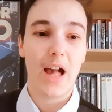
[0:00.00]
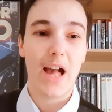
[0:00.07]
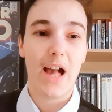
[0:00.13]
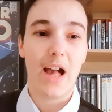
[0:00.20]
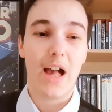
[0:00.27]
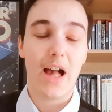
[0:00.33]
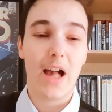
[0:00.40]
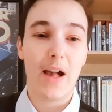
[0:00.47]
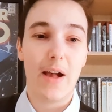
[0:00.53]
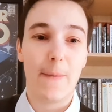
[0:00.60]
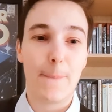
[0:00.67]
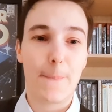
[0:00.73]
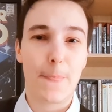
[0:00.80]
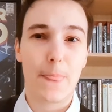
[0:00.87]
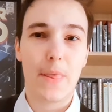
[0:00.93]
uh,
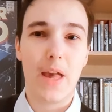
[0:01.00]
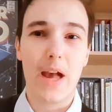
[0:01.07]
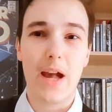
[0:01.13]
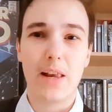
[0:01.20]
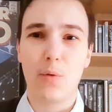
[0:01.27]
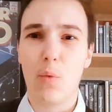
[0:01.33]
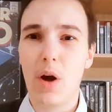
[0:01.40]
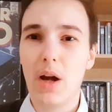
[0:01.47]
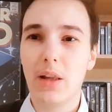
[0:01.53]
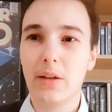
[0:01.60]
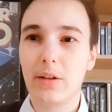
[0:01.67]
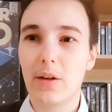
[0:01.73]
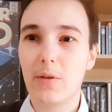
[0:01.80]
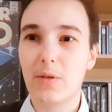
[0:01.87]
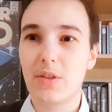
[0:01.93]
aired a while ago,